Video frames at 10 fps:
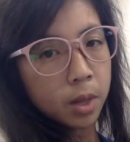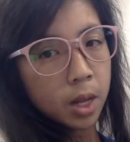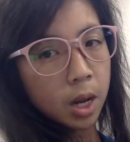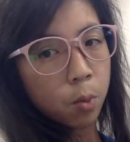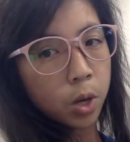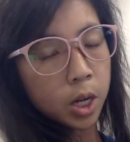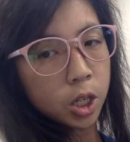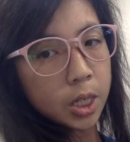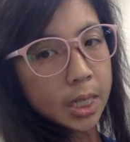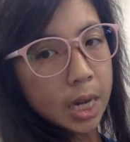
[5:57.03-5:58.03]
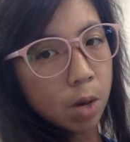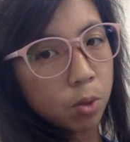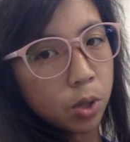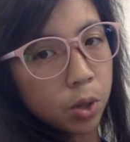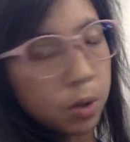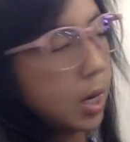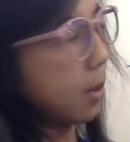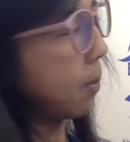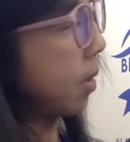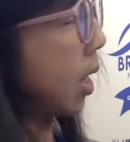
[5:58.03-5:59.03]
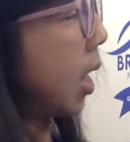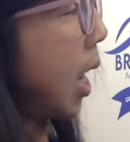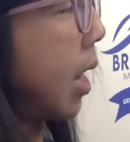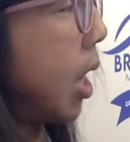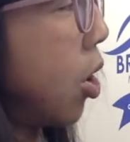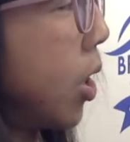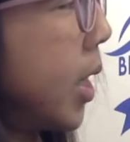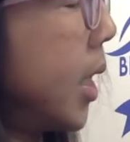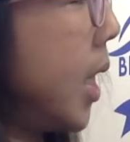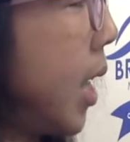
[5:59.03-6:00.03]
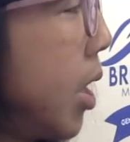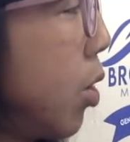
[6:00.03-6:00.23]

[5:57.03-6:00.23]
And we're going to just count to 3. And then you're going to see on the